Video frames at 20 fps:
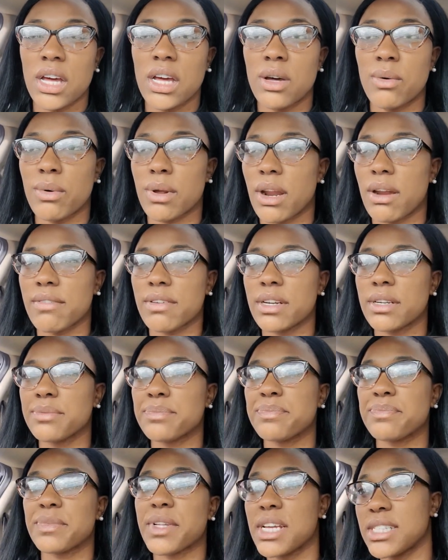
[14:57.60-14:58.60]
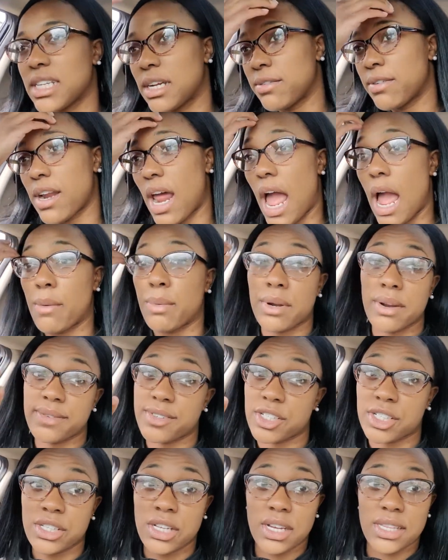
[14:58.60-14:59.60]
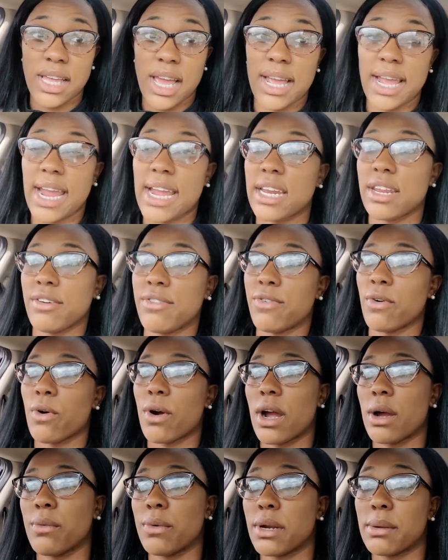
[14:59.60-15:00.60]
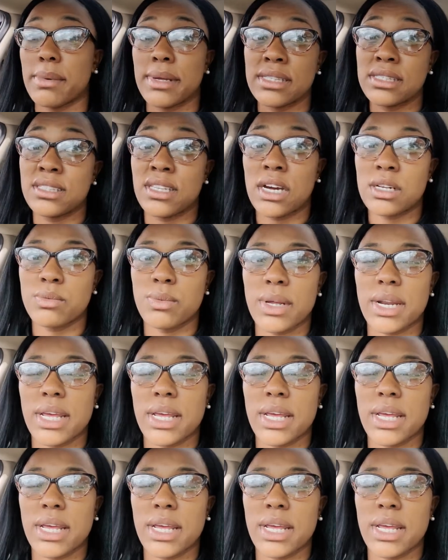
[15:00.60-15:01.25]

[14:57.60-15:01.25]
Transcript: whatever, because I would have just took that 84 and would have been done with